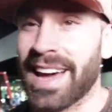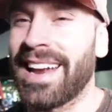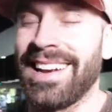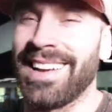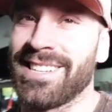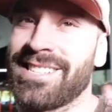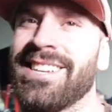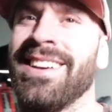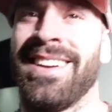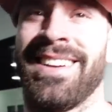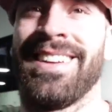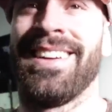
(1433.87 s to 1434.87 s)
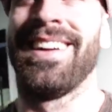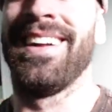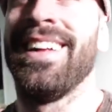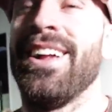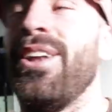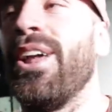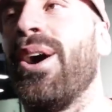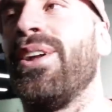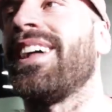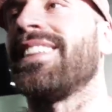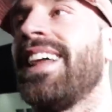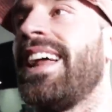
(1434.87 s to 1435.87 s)
lighting is. So dope. No,
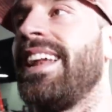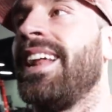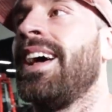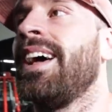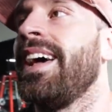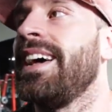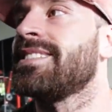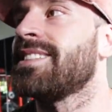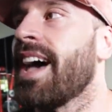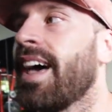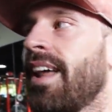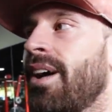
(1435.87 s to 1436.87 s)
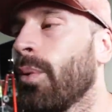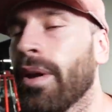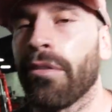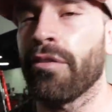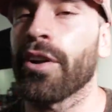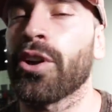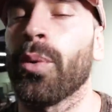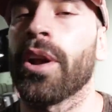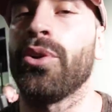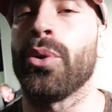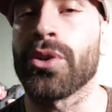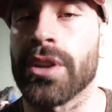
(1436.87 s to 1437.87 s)
not the lighting. Is that whatever the fuck you want
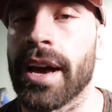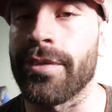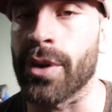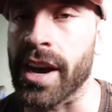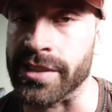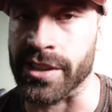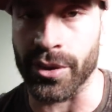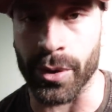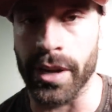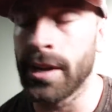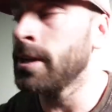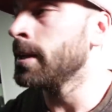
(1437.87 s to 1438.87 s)
to do with your life, you guys can do it.